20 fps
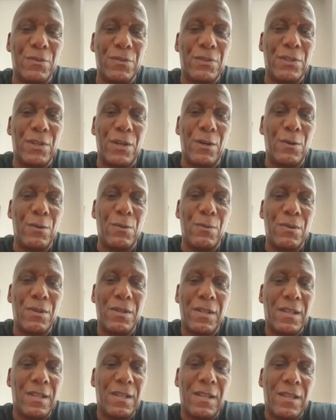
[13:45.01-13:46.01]
So,
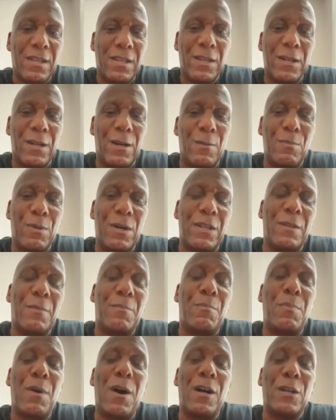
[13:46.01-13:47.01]
you know, but the
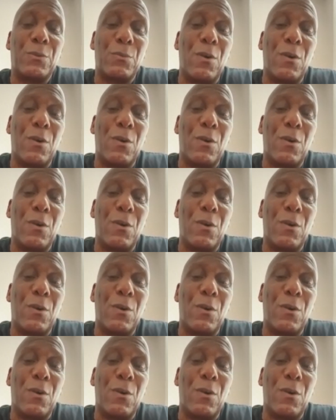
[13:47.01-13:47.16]
parts